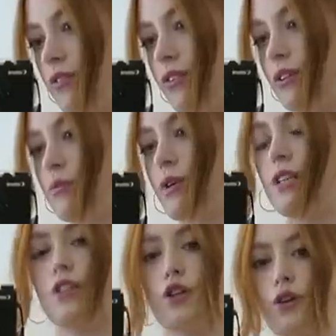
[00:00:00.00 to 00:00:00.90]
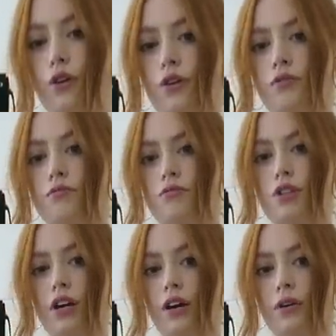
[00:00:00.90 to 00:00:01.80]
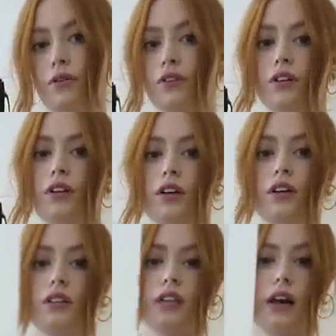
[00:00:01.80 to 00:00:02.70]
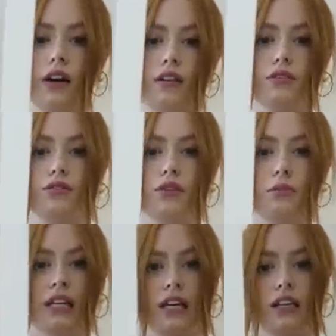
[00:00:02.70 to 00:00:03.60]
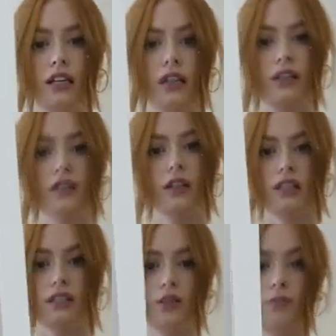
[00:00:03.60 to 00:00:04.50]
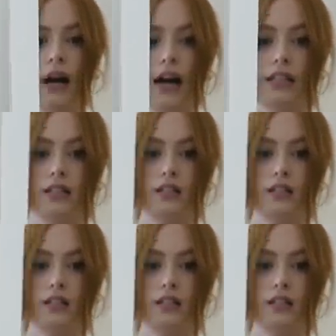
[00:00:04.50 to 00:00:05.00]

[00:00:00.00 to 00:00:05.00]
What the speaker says: And it feels pretty secure. So yeah, for a bikini, it's not bad.